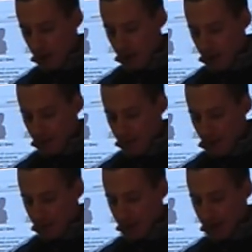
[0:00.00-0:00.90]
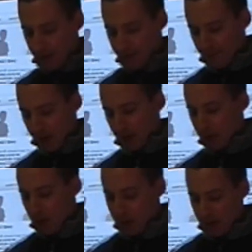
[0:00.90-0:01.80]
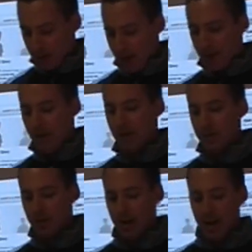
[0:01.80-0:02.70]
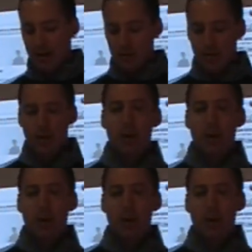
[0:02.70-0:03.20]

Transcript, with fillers: um, I plan on closing my Ameritrade account,